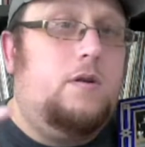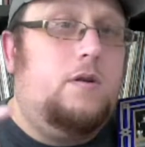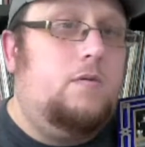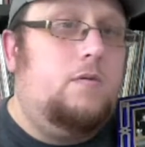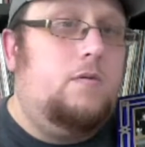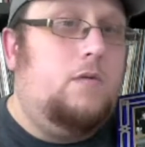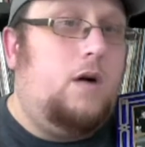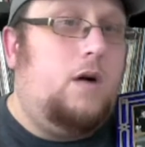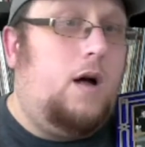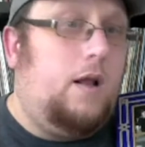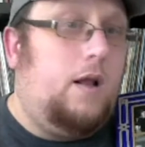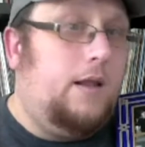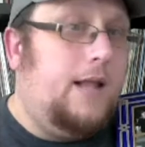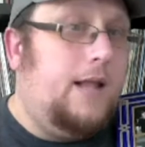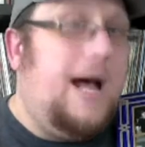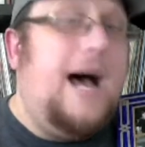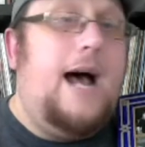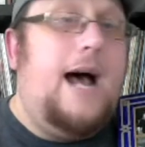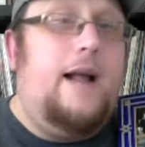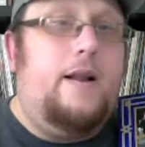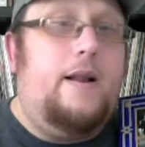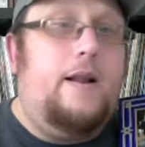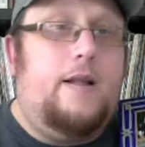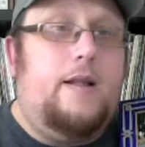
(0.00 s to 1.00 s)
a
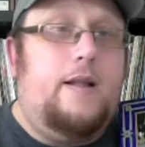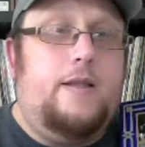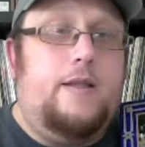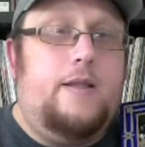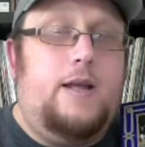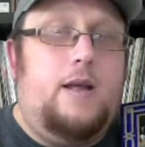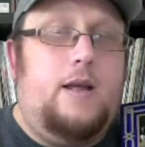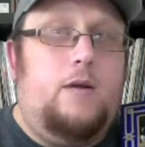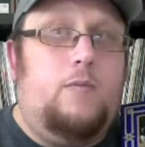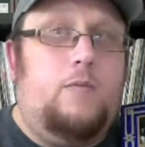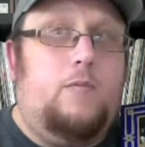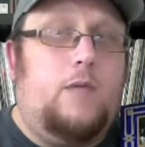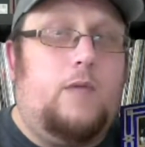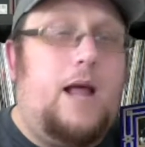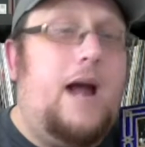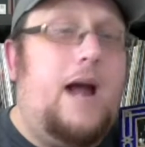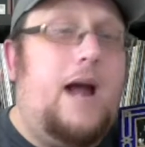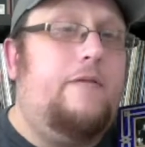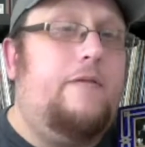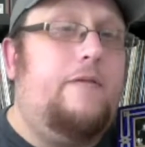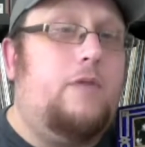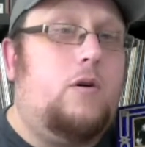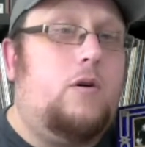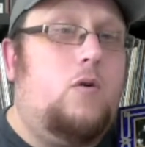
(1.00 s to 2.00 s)
lot in the
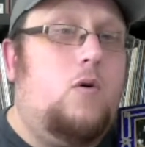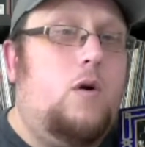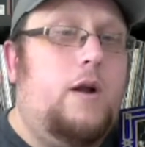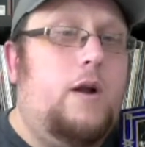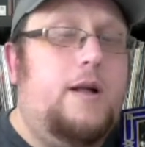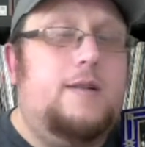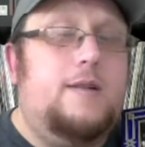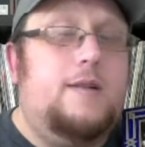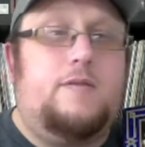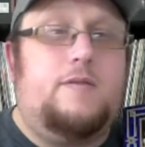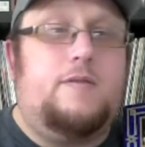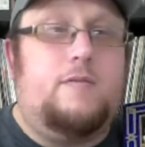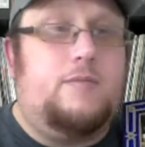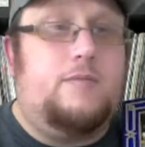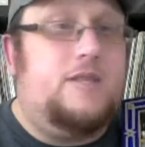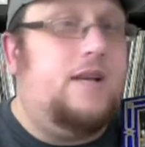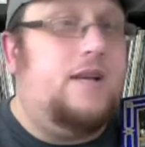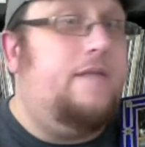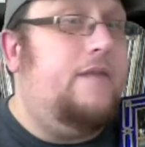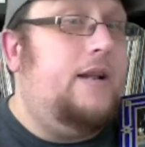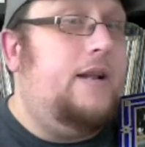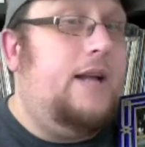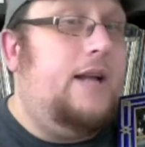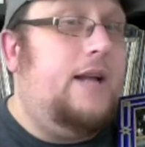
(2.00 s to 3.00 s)
live recordings from
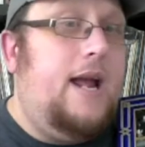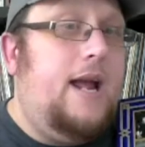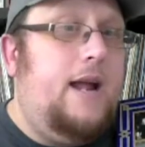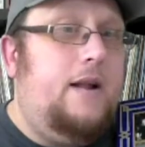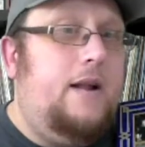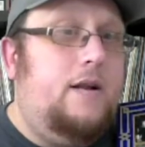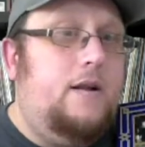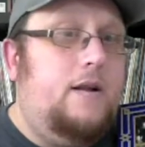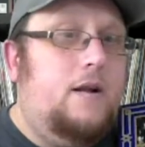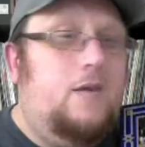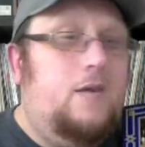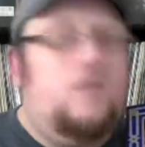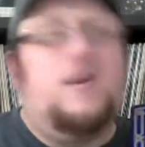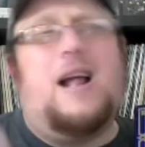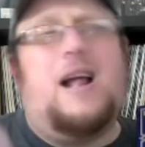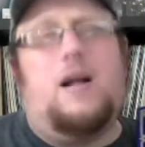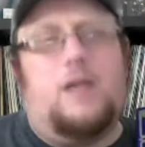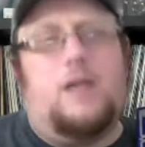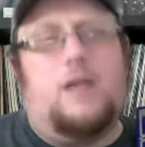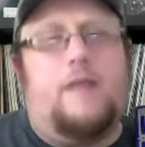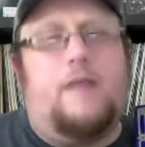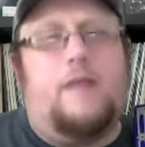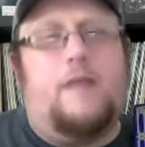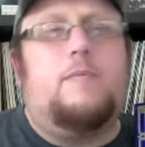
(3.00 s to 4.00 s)
78, or
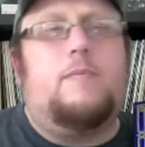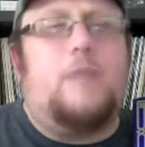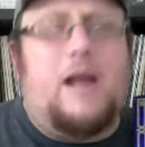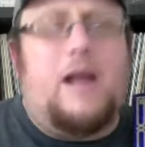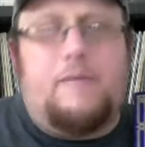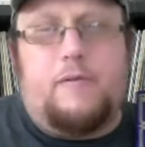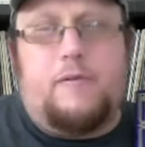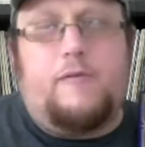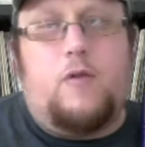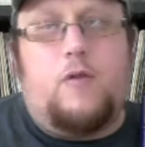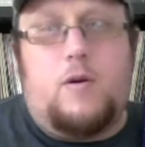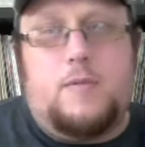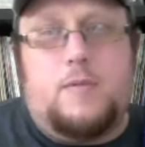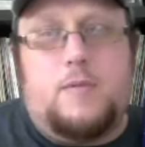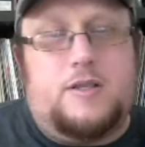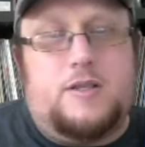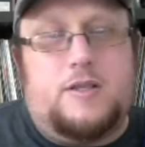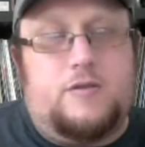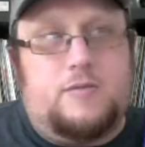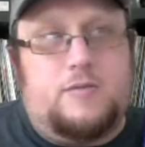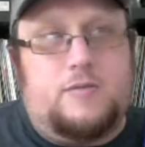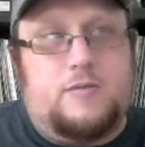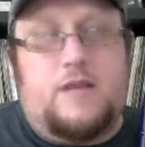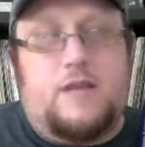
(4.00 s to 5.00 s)
not live, live performances
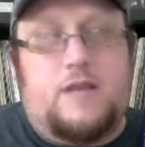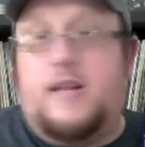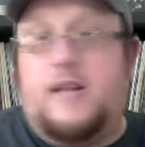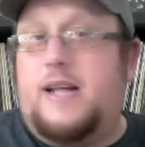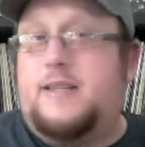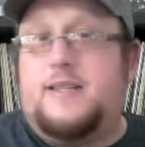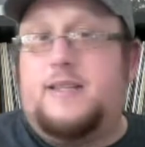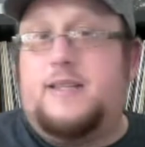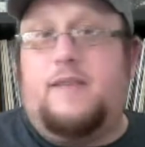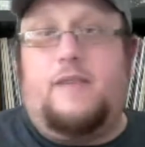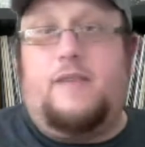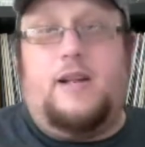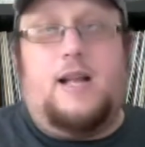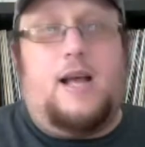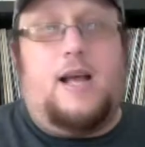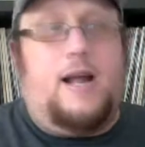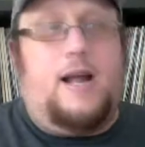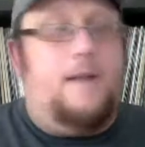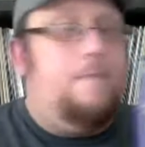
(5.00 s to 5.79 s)
from 78, 79.